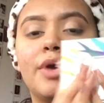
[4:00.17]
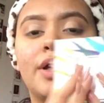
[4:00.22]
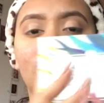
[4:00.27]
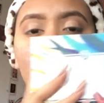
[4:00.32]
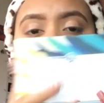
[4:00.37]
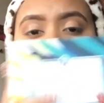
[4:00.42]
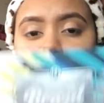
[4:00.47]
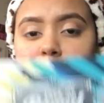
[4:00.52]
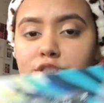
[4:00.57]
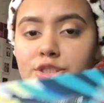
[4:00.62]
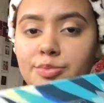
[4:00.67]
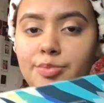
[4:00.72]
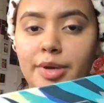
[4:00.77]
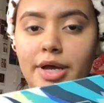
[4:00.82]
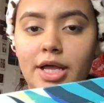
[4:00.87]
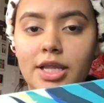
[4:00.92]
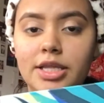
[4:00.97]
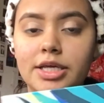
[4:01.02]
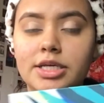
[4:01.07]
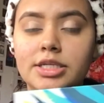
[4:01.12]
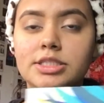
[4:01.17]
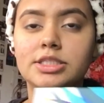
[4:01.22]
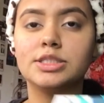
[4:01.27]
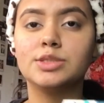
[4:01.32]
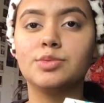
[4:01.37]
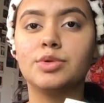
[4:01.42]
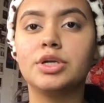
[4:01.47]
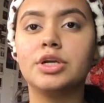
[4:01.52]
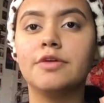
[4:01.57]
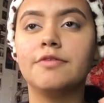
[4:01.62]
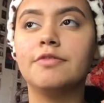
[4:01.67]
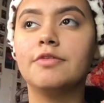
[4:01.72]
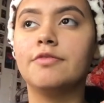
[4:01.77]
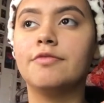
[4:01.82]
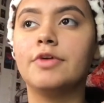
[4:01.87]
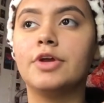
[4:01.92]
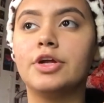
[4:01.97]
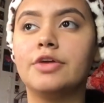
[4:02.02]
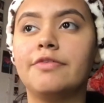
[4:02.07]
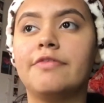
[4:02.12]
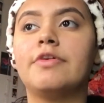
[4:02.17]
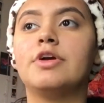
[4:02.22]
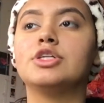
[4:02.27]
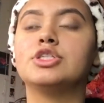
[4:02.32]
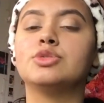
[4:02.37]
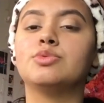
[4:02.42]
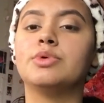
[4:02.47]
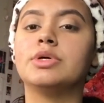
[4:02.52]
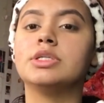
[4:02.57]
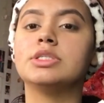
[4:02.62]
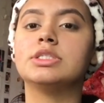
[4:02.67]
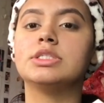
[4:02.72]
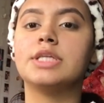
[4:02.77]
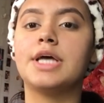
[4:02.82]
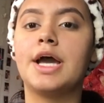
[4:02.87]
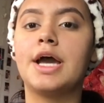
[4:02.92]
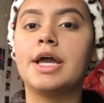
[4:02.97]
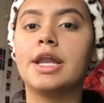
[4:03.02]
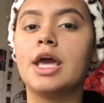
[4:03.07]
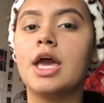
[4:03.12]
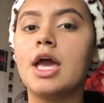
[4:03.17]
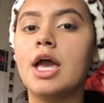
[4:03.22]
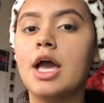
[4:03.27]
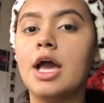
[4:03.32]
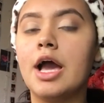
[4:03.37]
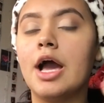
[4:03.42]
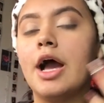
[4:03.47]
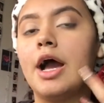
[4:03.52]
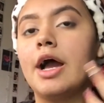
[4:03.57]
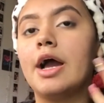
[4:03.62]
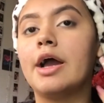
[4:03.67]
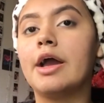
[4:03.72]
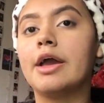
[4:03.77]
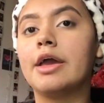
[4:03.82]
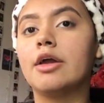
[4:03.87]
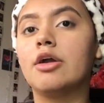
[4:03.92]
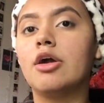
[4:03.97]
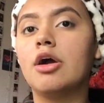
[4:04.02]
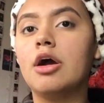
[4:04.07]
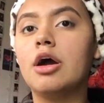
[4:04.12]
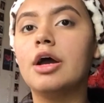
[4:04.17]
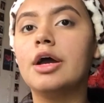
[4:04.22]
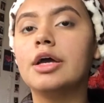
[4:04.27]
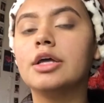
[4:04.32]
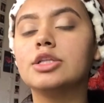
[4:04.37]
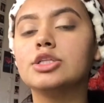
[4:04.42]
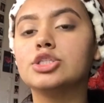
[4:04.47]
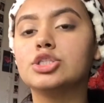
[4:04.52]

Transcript: OG palettes. It's one of the very first ones that I got.